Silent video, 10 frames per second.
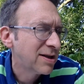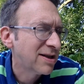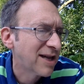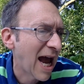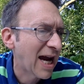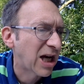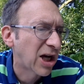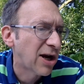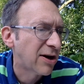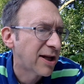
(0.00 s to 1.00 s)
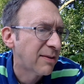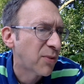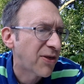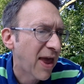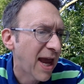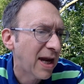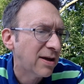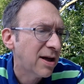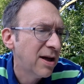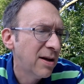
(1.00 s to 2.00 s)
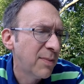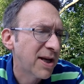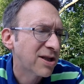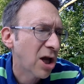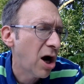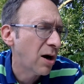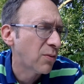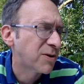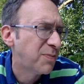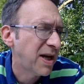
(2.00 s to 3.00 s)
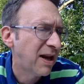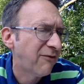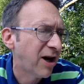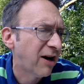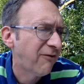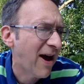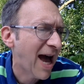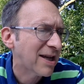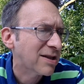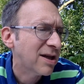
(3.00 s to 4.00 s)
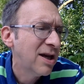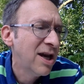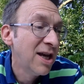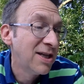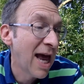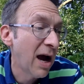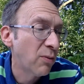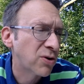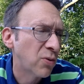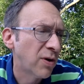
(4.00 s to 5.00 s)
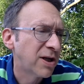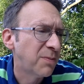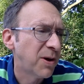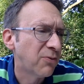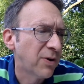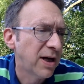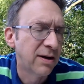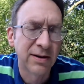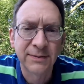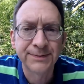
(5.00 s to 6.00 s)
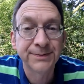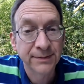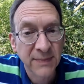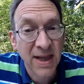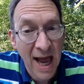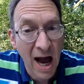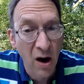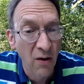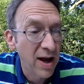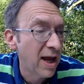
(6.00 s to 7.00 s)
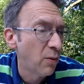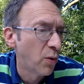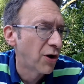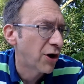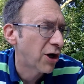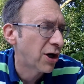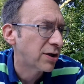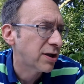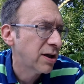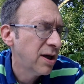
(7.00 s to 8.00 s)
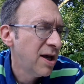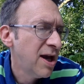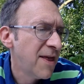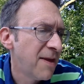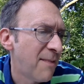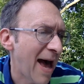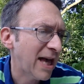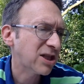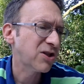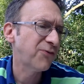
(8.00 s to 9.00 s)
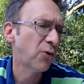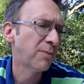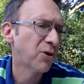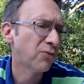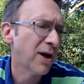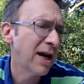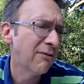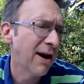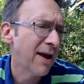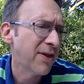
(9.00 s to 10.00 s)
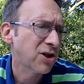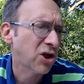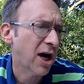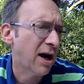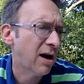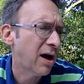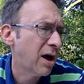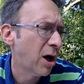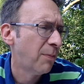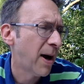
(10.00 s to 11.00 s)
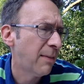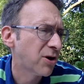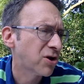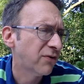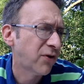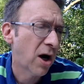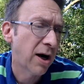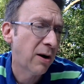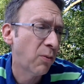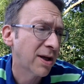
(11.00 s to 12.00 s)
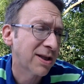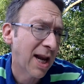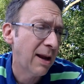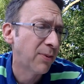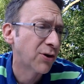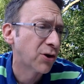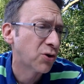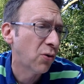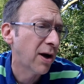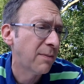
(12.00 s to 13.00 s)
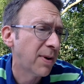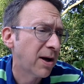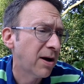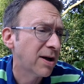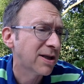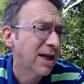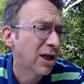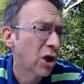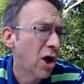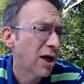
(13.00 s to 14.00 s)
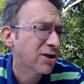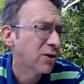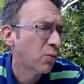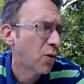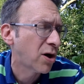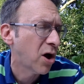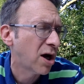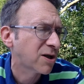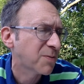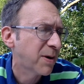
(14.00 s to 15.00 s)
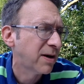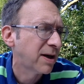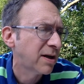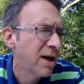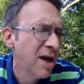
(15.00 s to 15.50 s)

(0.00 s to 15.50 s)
Tendai glared at him with hate. His heart was beating very fast. Now it was going to be real. Now it would hurt. The masks formed a ring around the chair. Obama Shavari wasn't able to join because he had lost the warthog spirit.